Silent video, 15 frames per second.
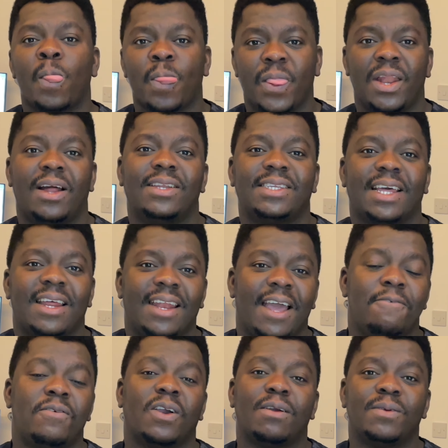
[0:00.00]
they now decided that
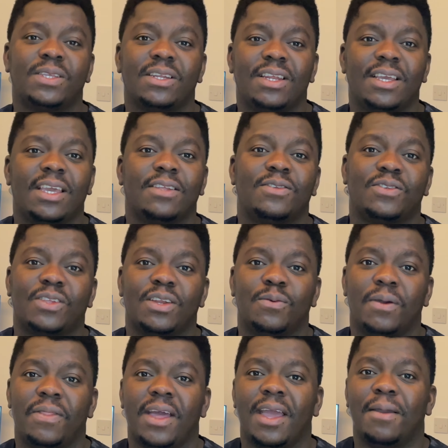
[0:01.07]
if you're coming to the UK to study
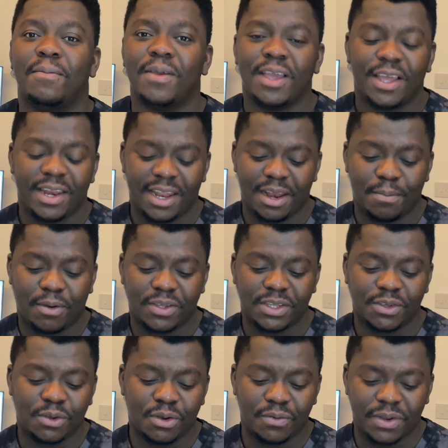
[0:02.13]
with them, the deposit is
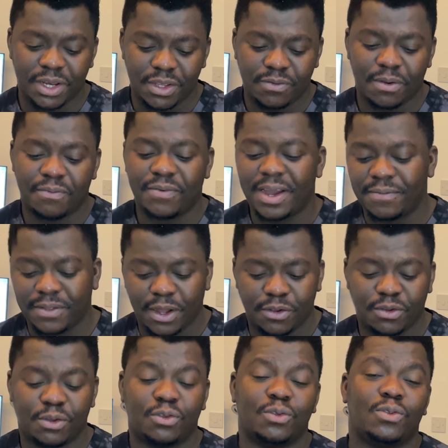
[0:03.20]
going to reduce from
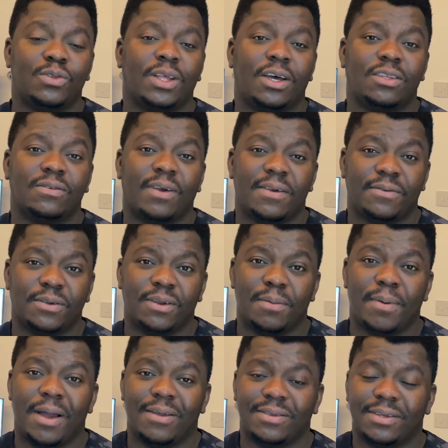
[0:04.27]
5,000 to
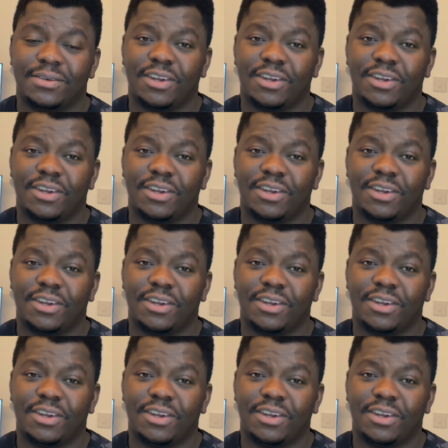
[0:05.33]
£2,500.